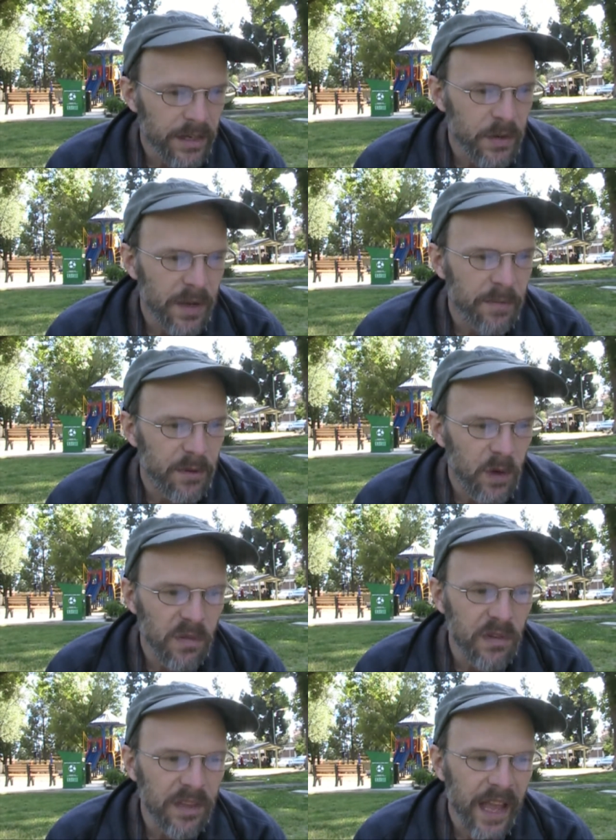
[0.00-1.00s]
into a
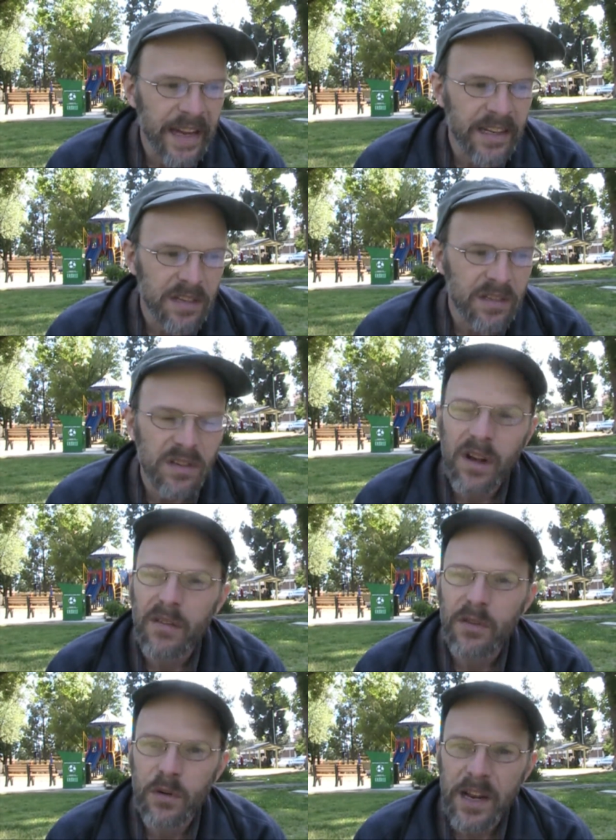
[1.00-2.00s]
beautiful likeness
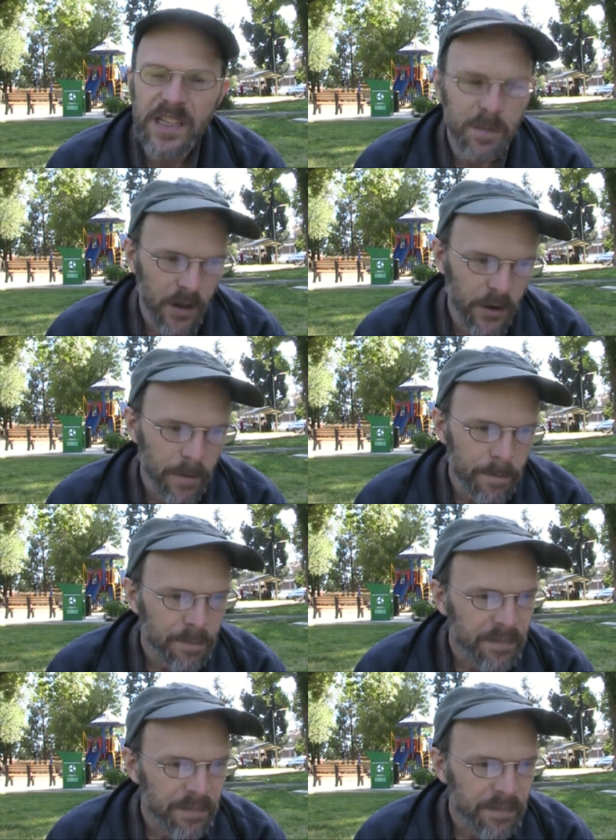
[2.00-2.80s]
of the Christ Mother